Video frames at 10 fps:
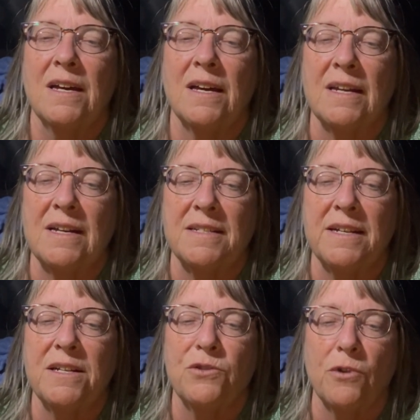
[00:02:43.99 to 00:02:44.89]
And as
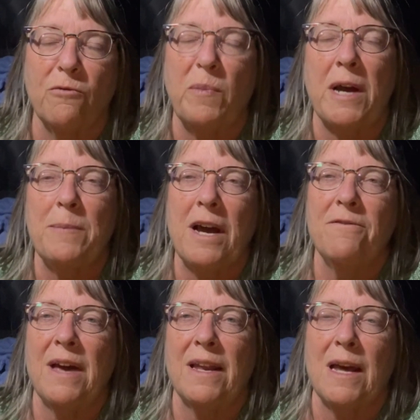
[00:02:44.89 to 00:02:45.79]
it drove by my
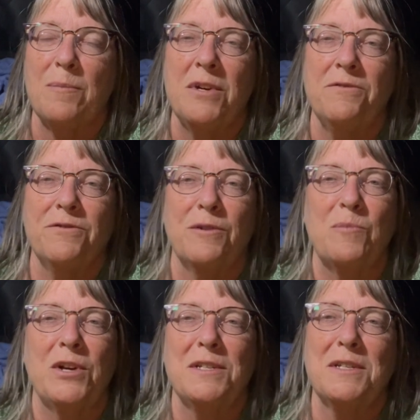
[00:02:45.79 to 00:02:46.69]
van, I moved from
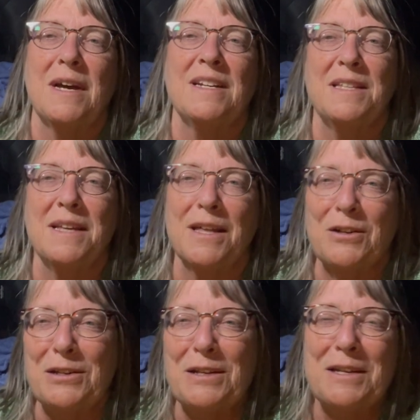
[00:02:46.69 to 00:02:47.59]
one side to the
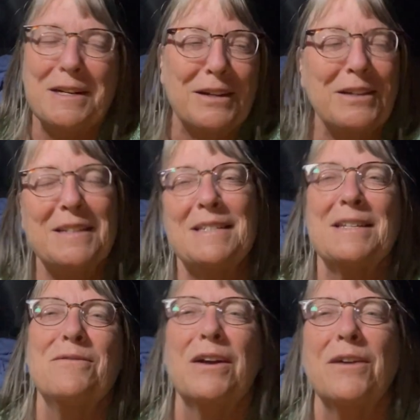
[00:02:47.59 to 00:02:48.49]
other so that it couldn't
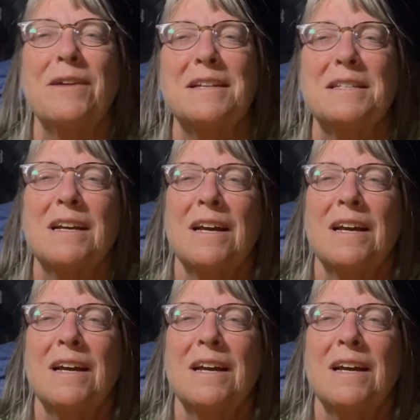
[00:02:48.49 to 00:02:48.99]
see where I was.